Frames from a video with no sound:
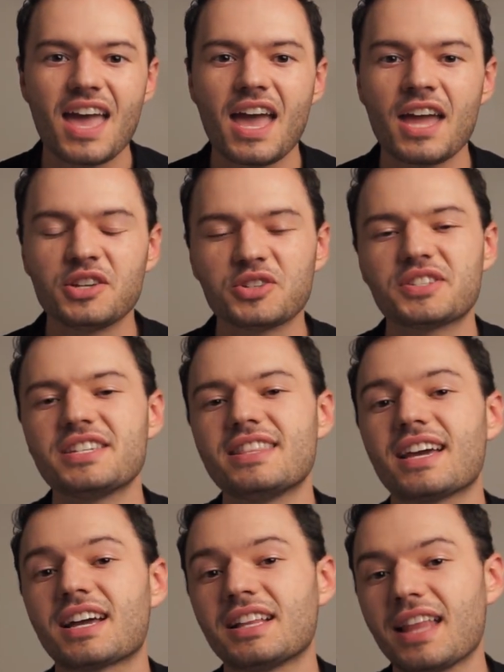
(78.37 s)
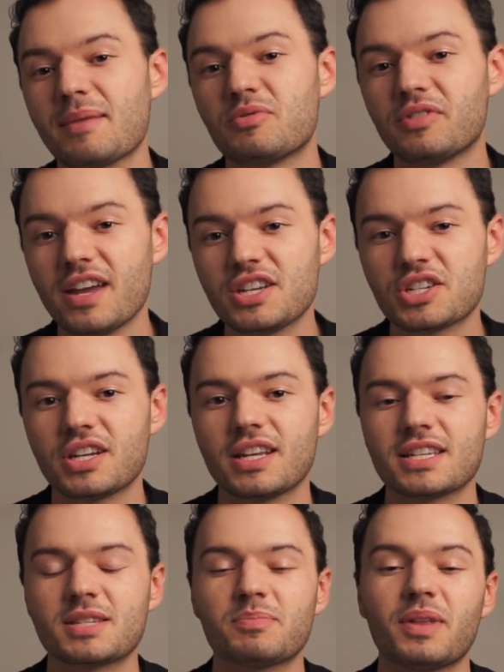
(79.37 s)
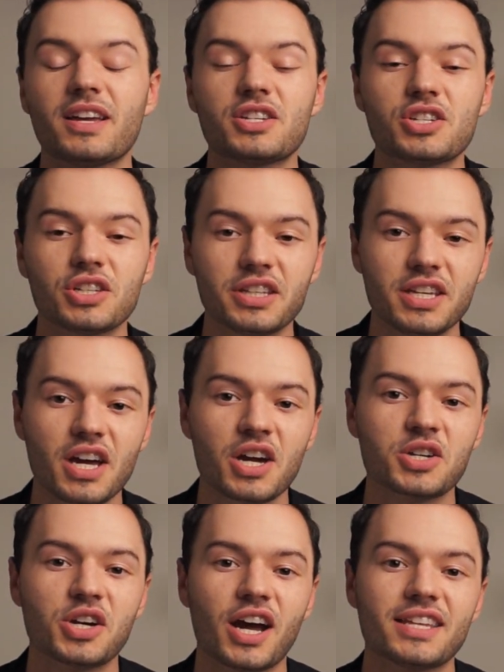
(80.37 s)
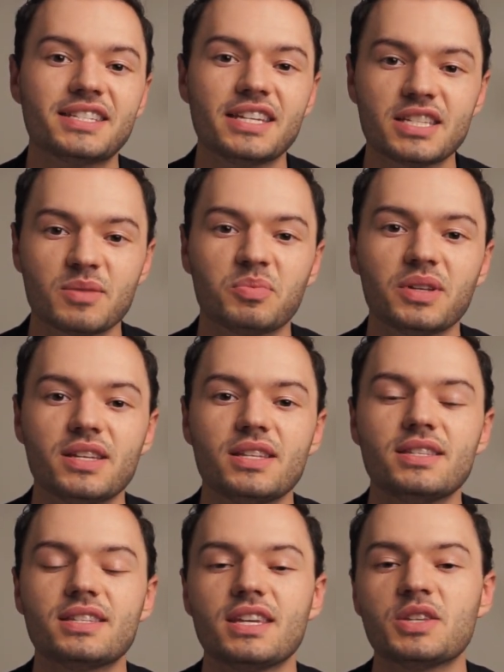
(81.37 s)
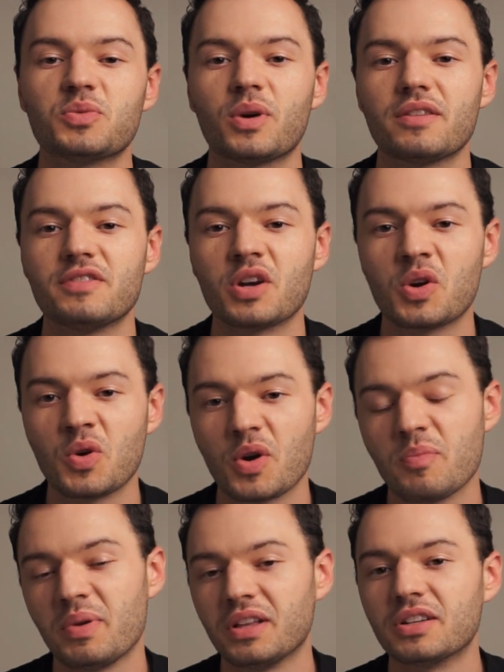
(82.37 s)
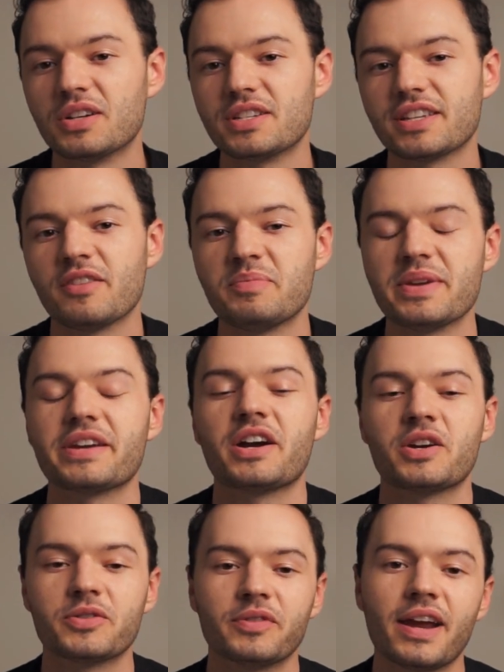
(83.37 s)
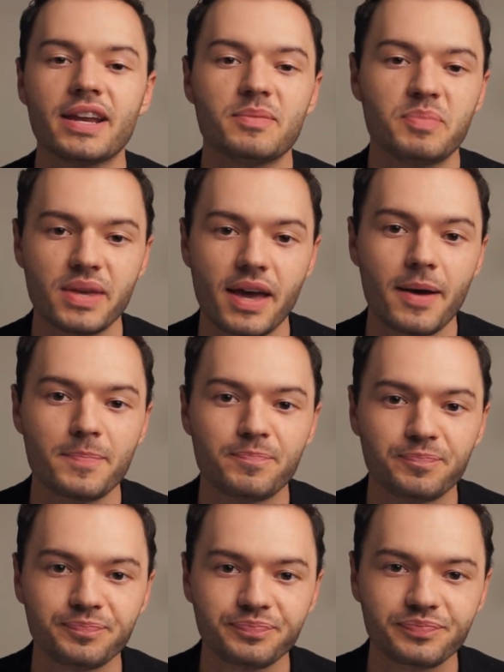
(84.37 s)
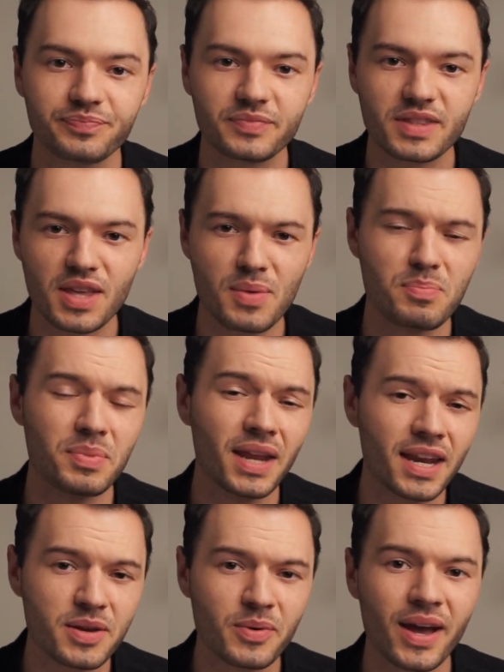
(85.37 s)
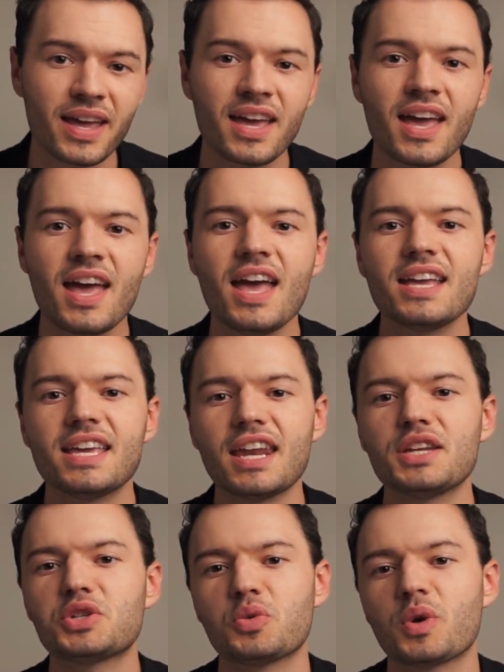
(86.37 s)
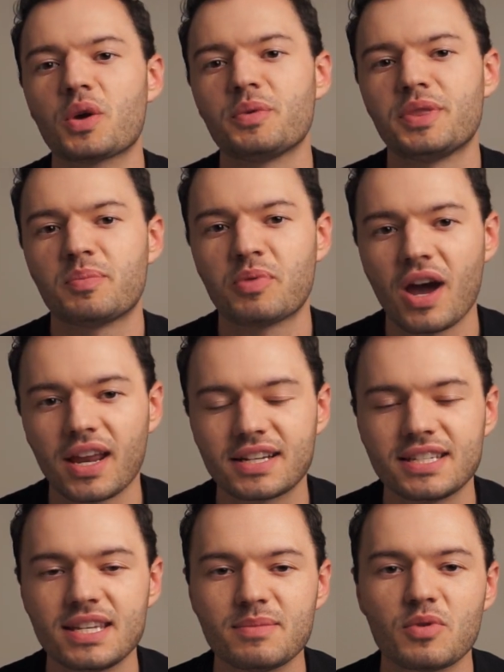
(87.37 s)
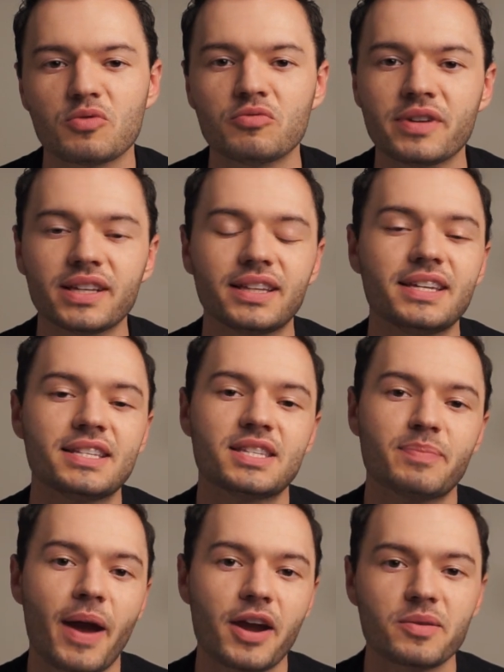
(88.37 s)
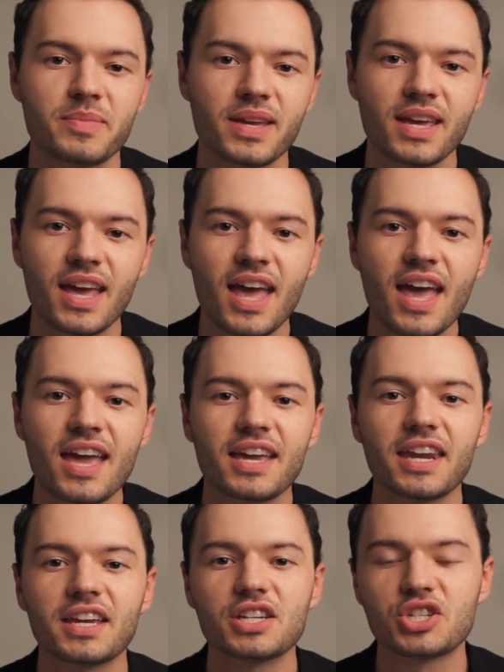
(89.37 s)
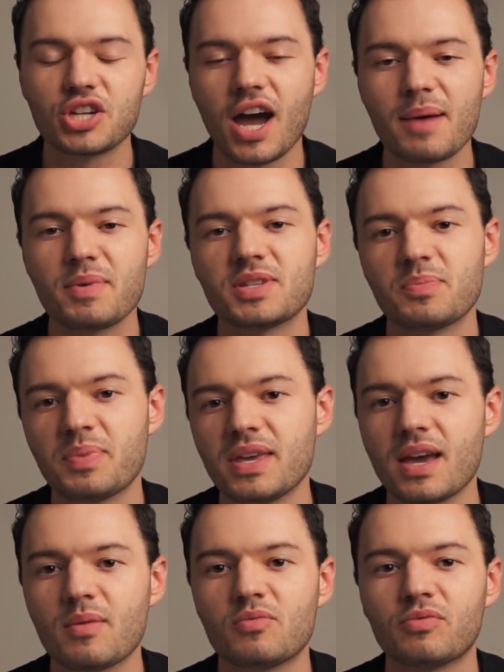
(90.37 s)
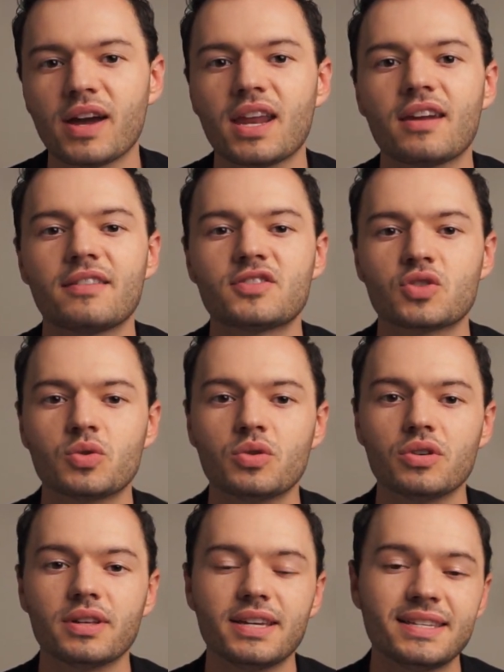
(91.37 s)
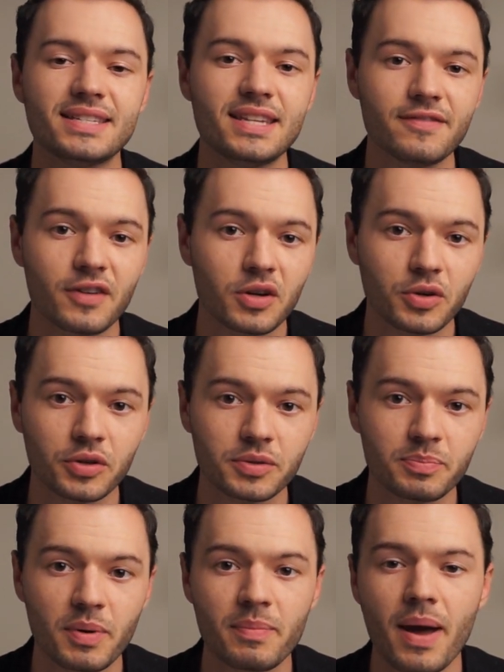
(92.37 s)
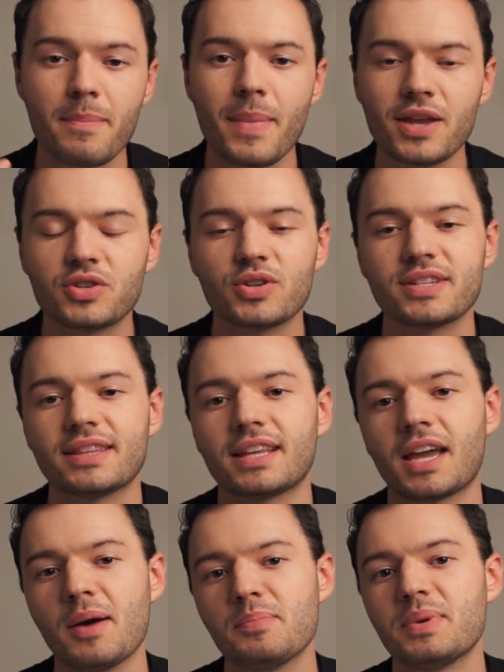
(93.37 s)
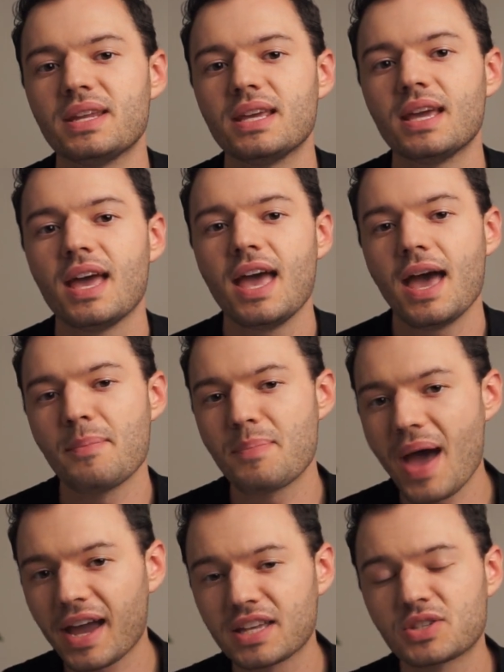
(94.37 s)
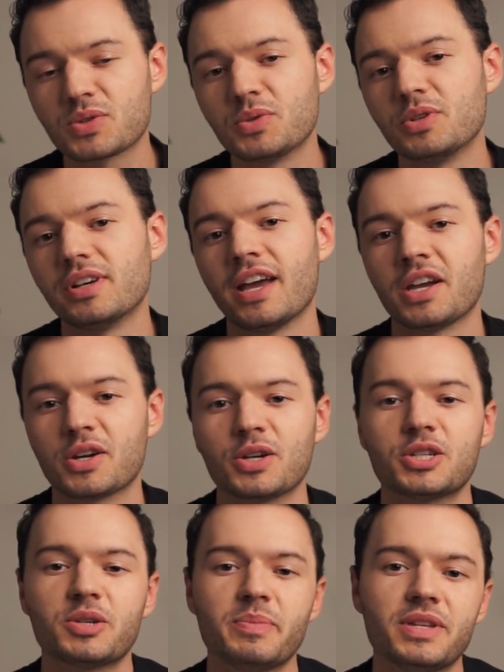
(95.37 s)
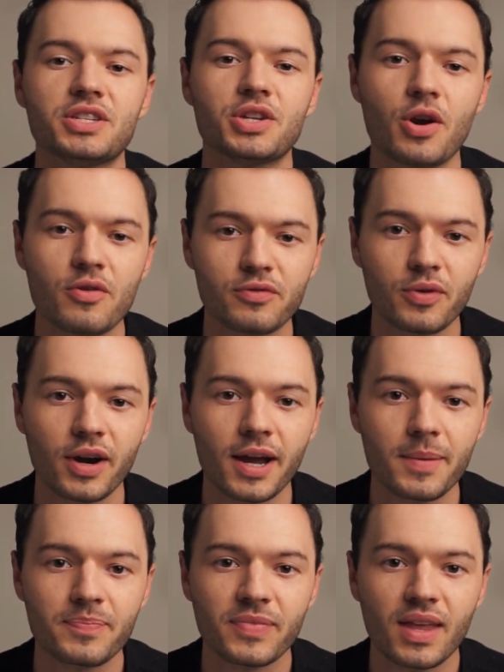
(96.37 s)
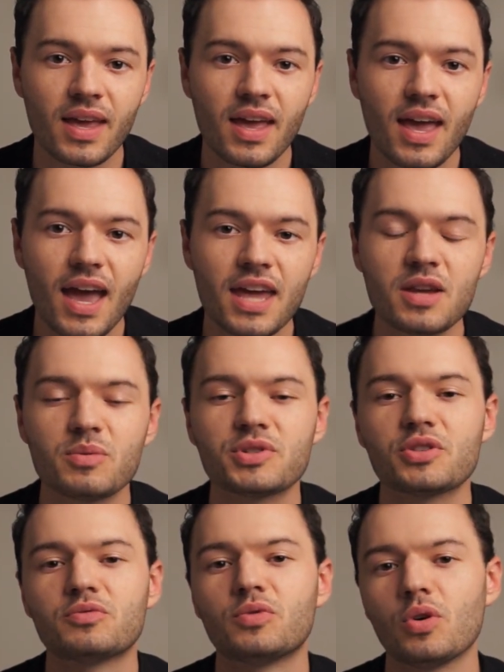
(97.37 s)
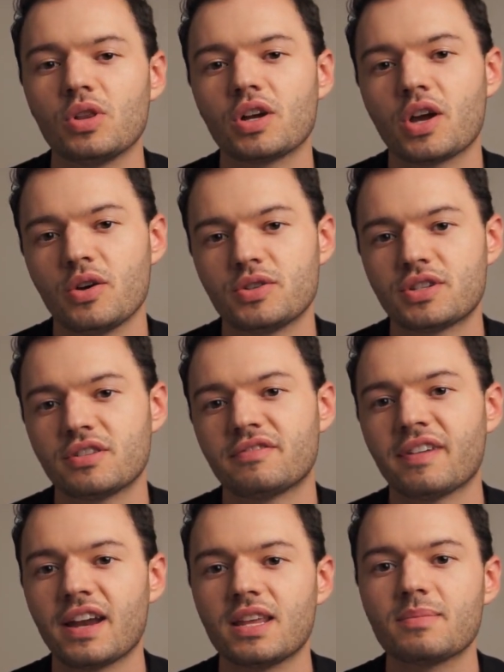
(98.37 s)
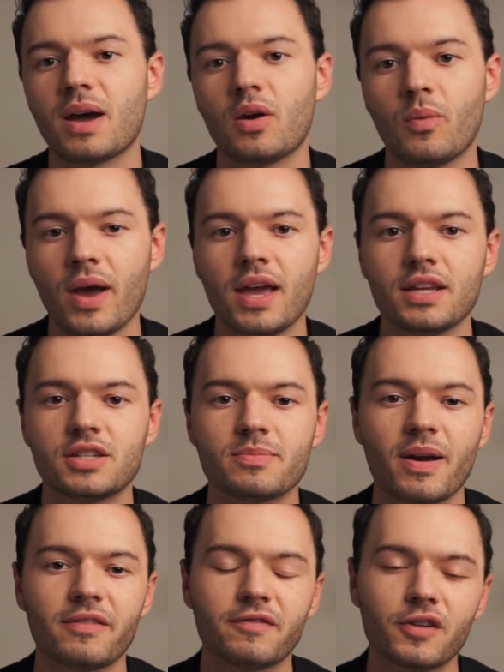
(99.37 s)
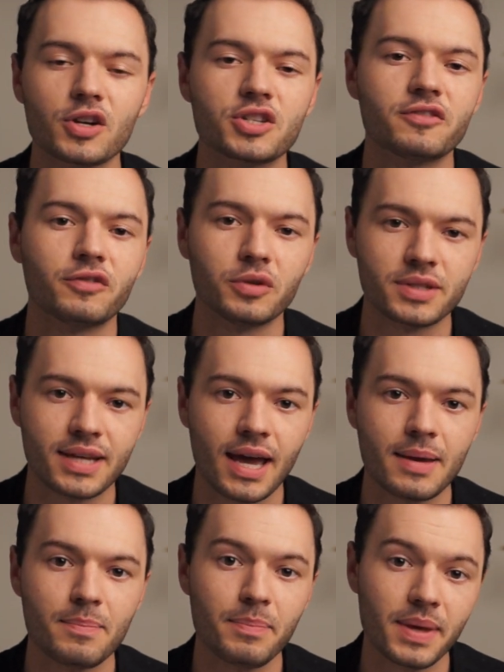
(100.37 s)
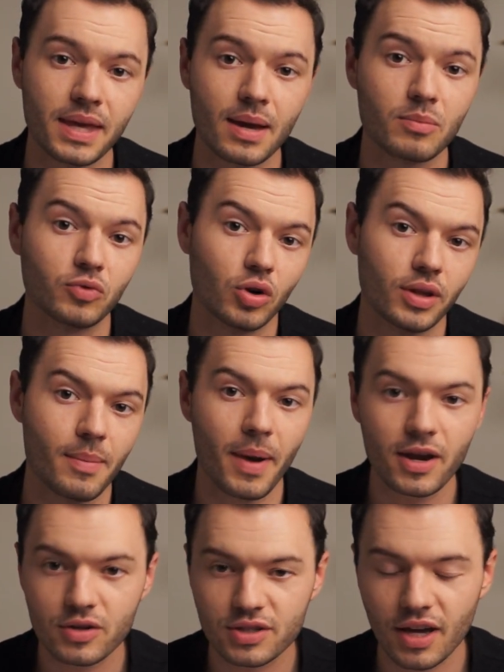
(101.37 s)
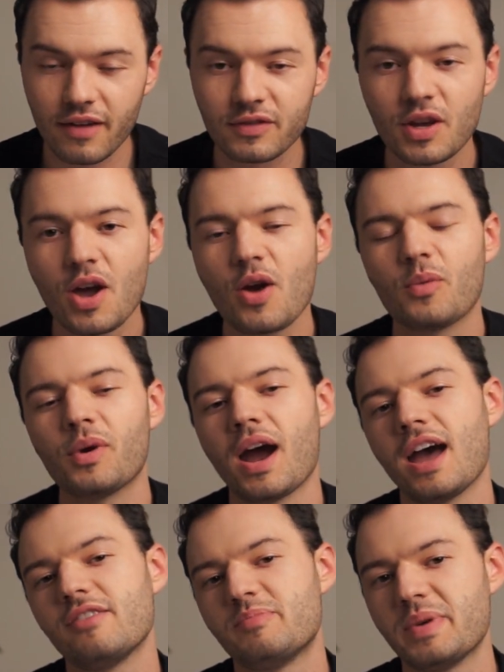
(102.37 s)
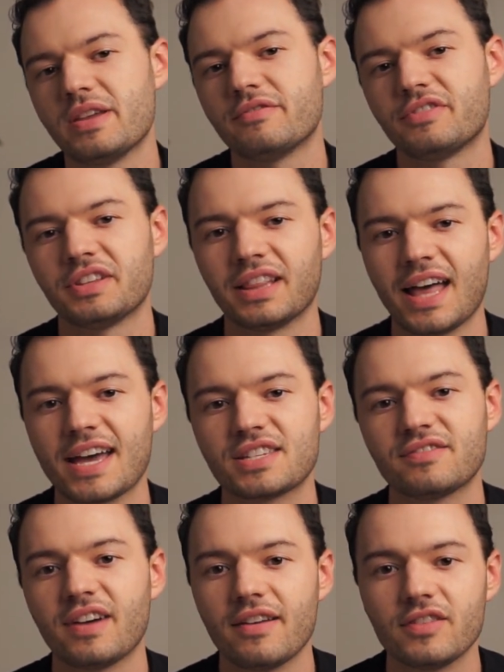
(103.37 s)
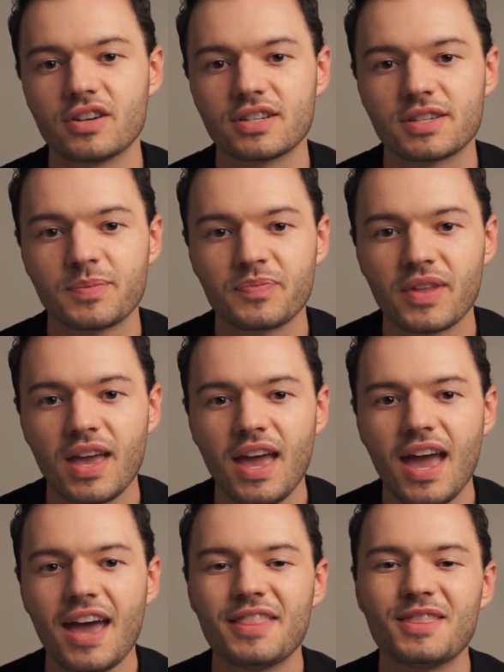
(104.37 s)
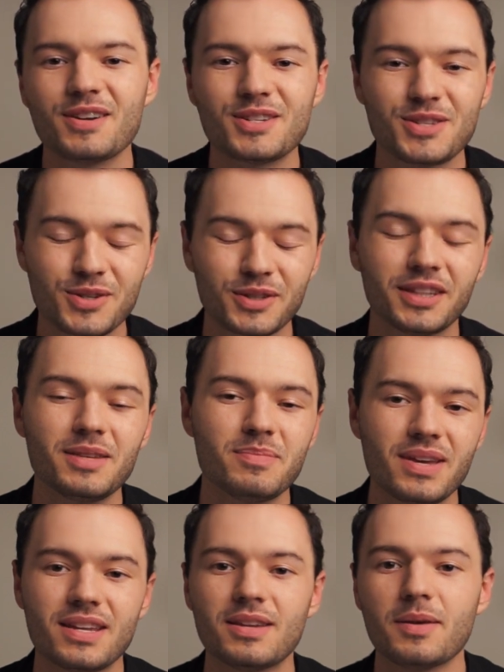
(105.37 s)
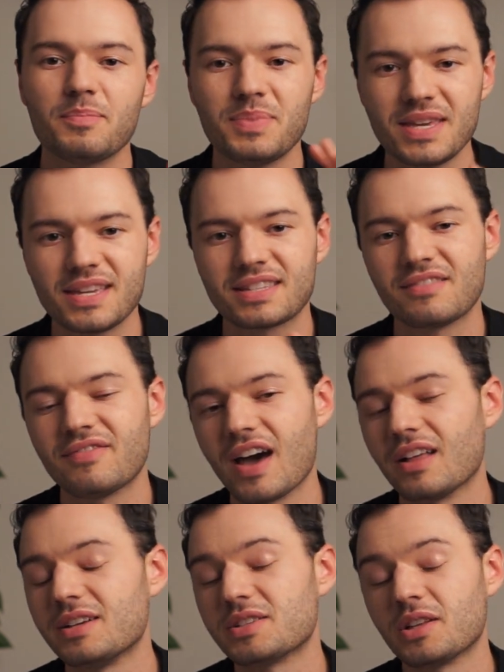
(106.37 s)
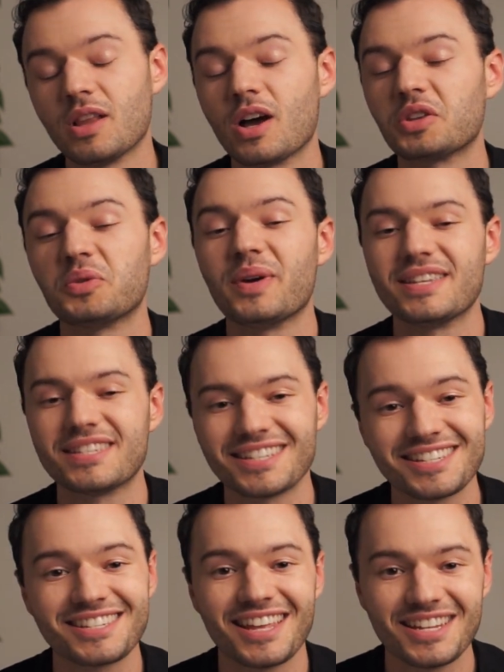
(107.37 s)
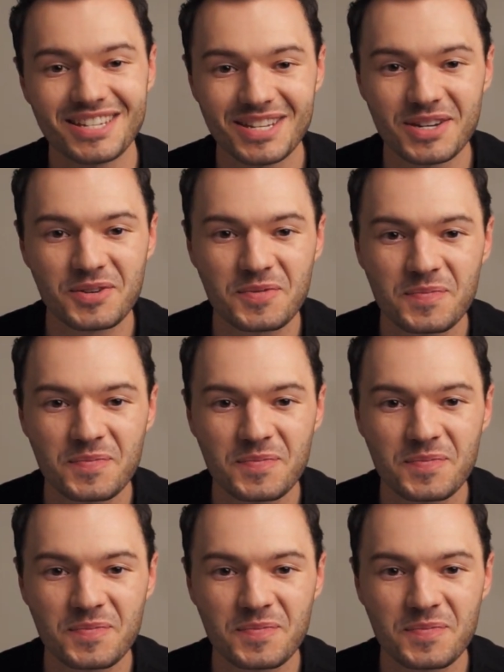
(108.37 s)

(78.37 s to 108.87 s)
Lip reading: And you'll see that collaboration, especially across disciplines, is one of the core pillars of being a great PM. But anyway, getting to work with the product team really inspired me. Getting a job as a PM right out of school is difficult, but my mentors at the company and back at school encouraged me to go for it. And it was a roller coaster finding my way to my first full-time PM role at Microsoft, where I've been for the last 5 years. And there's certainly been peaks and valleys along the way since then, too.